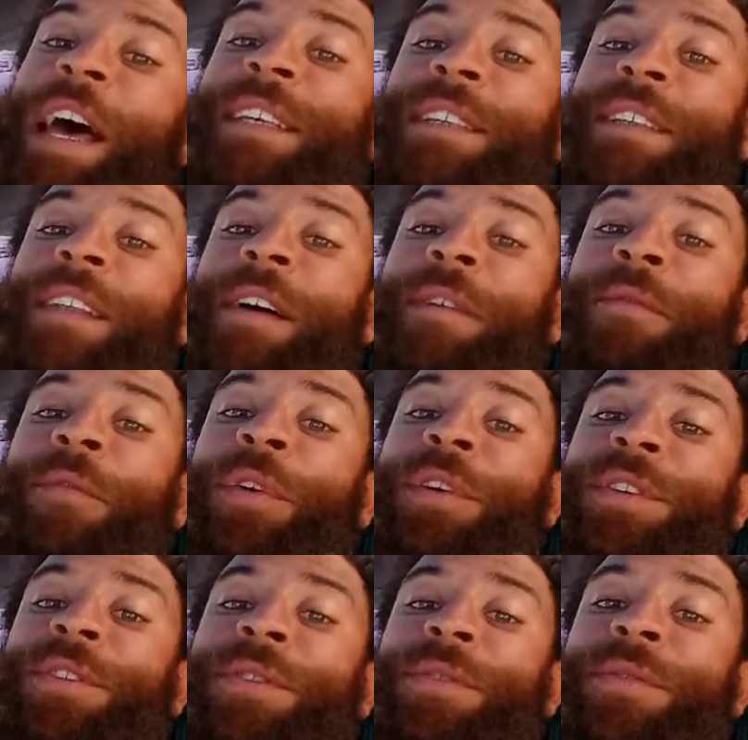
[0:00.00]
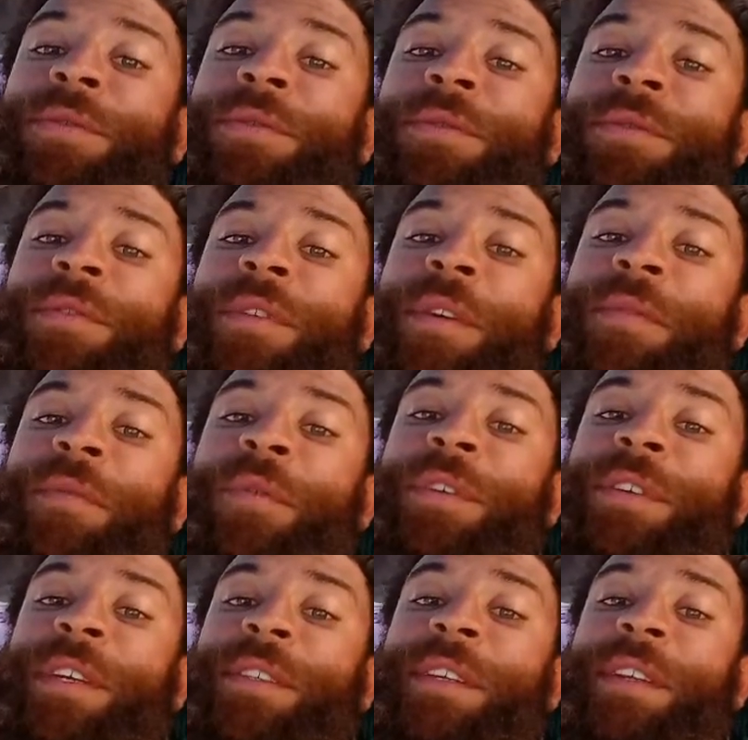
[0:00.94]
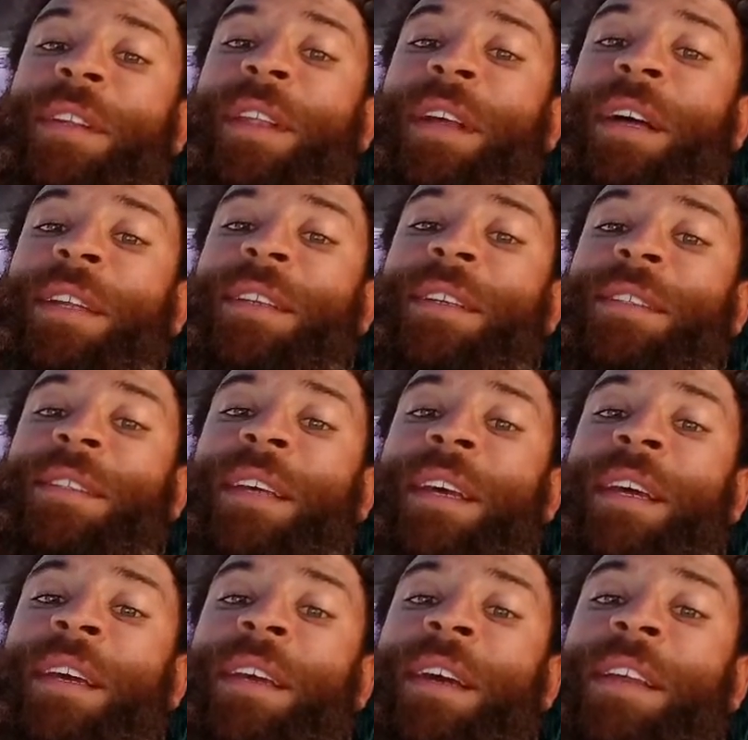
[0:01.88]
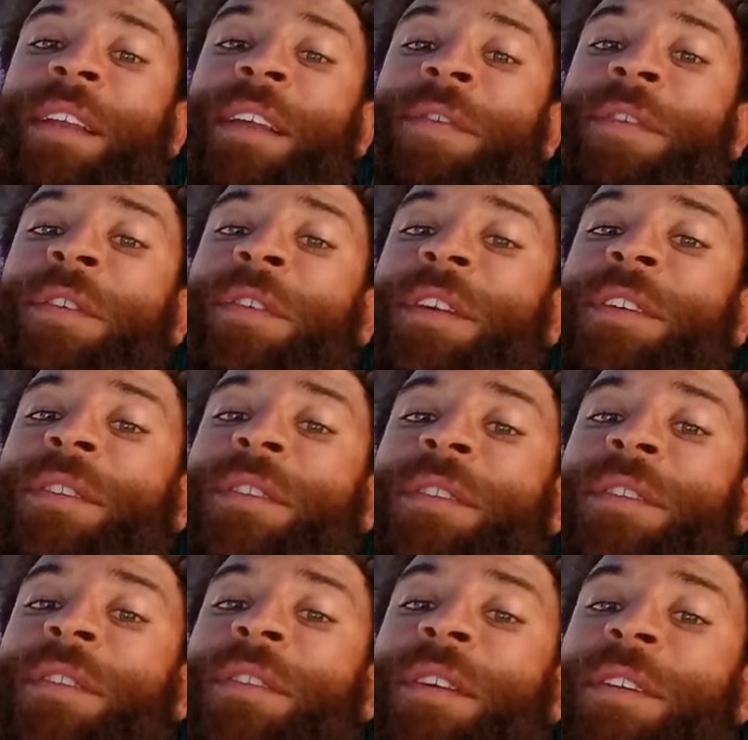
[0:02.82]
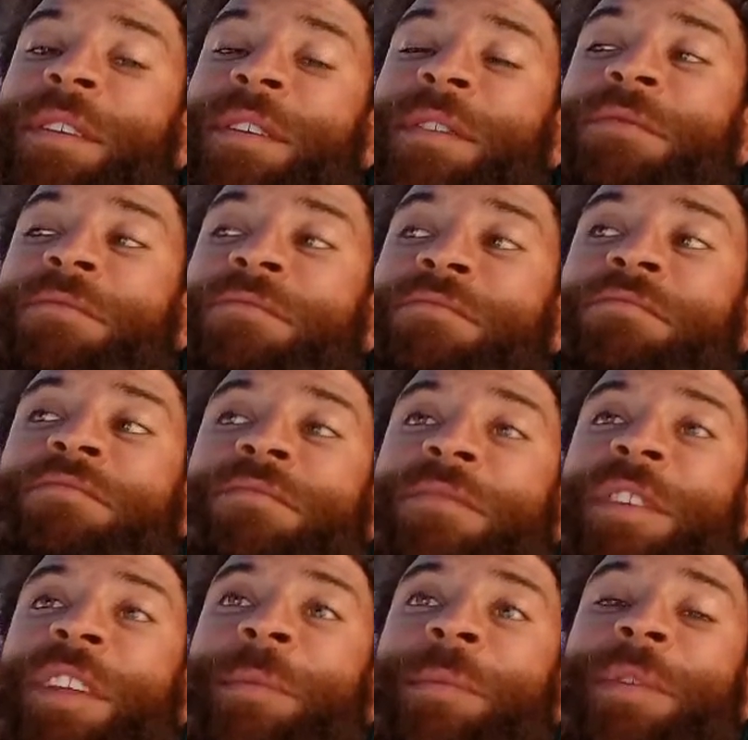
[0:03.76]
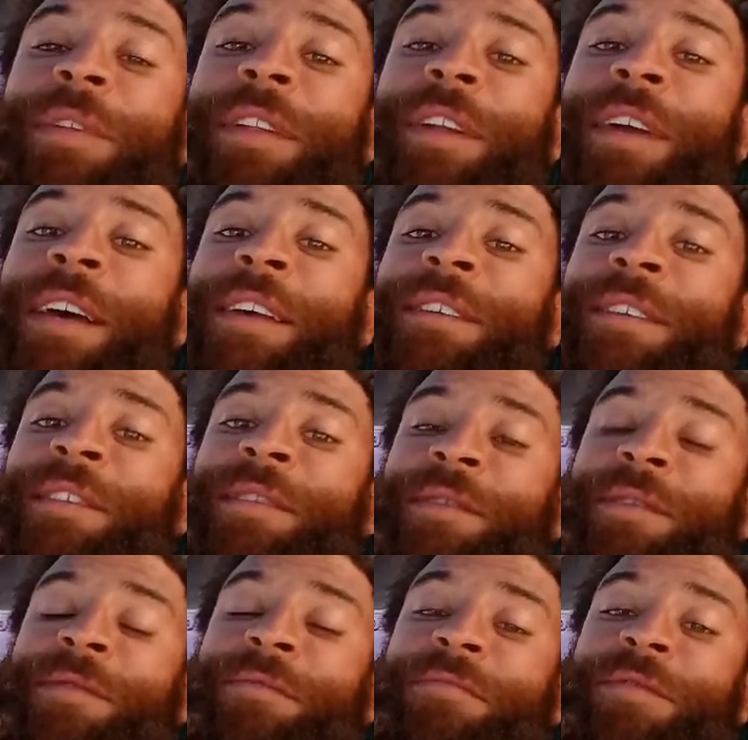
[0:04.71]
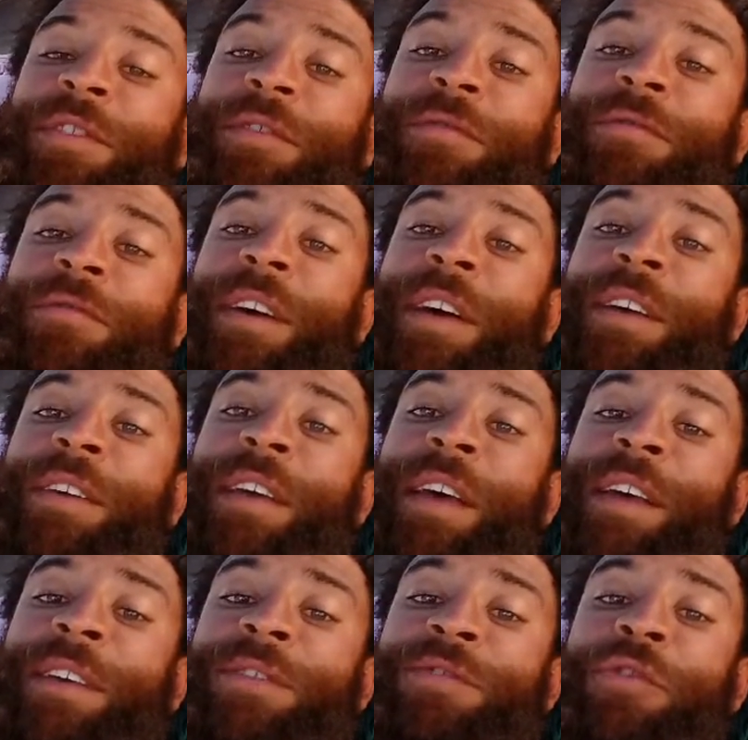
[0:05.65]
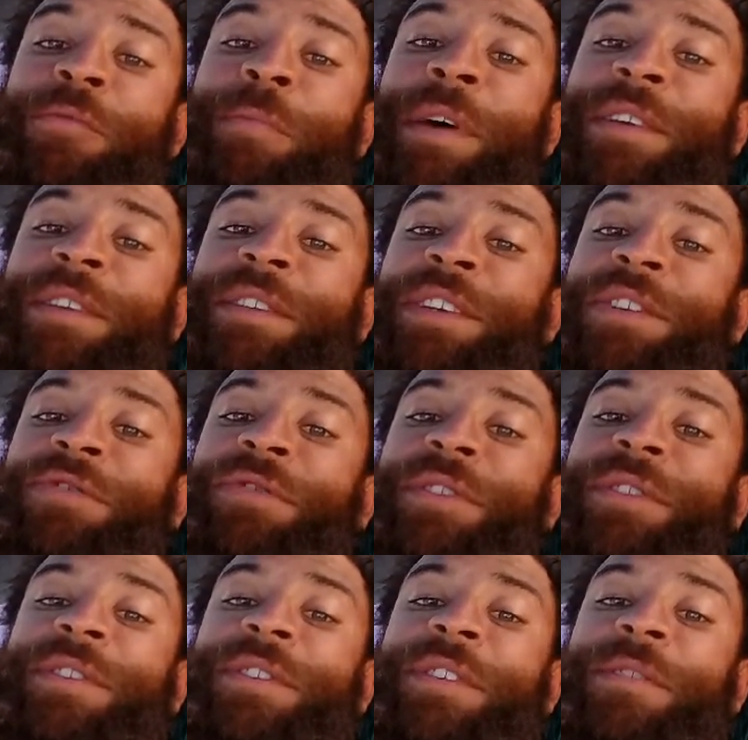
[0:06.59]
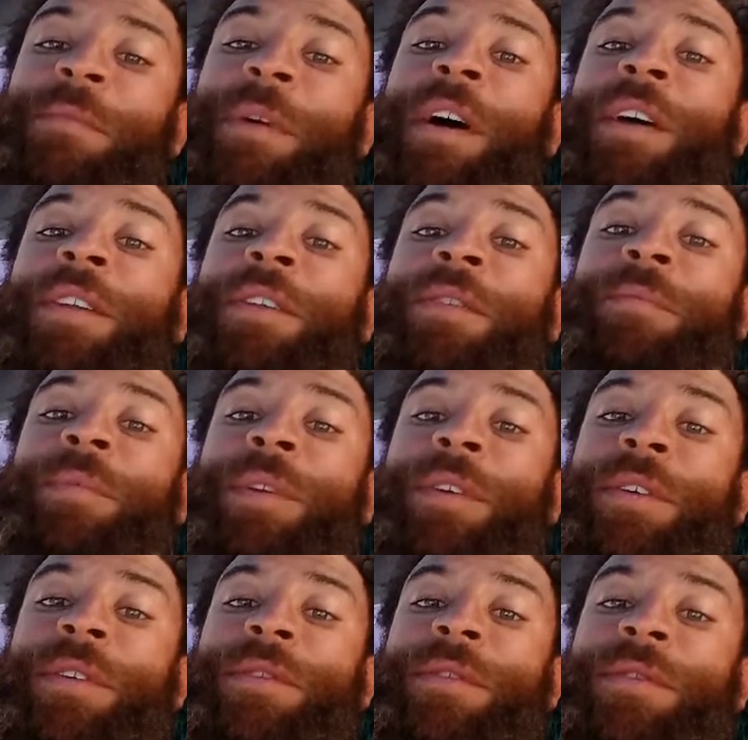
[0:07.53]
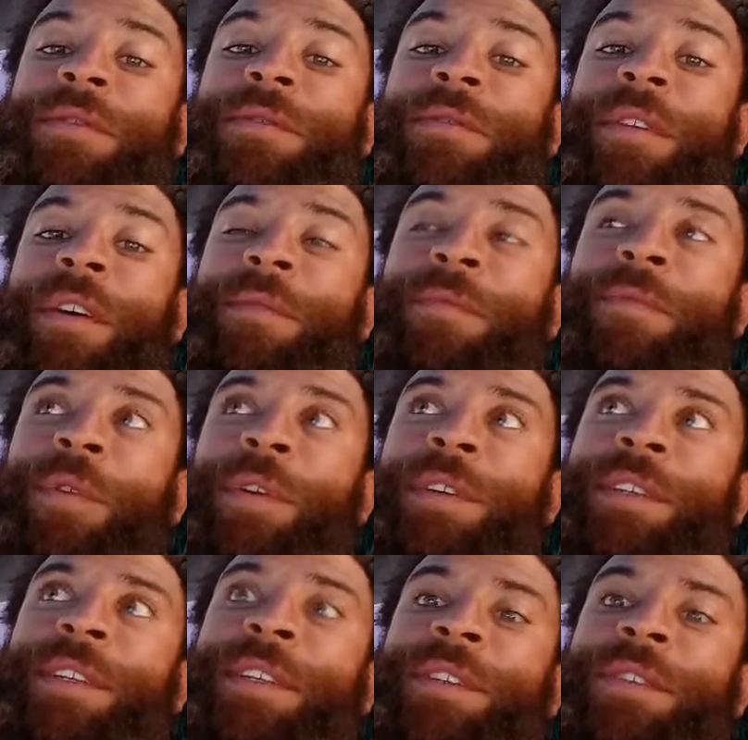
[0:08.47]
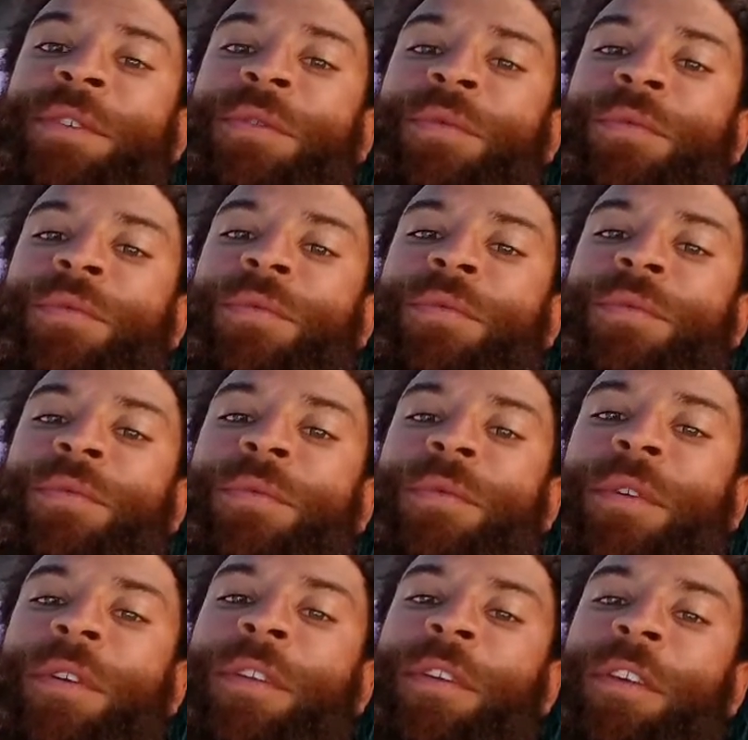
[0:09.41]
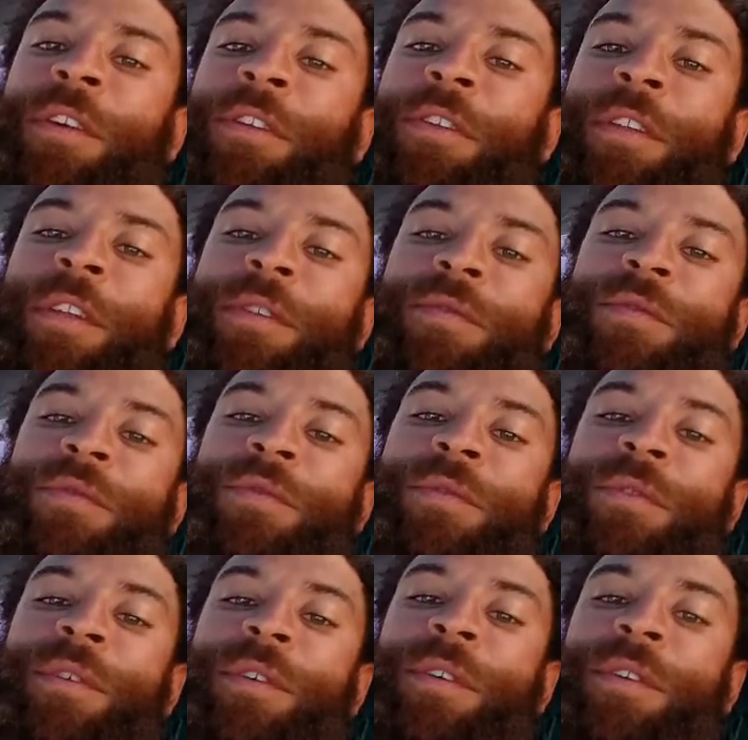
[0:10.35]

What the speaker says: Ask that voice too. That voice has a lot to say, and if you listen, it typically has its, you know, has your best interests in mind, because that voice is you on another level.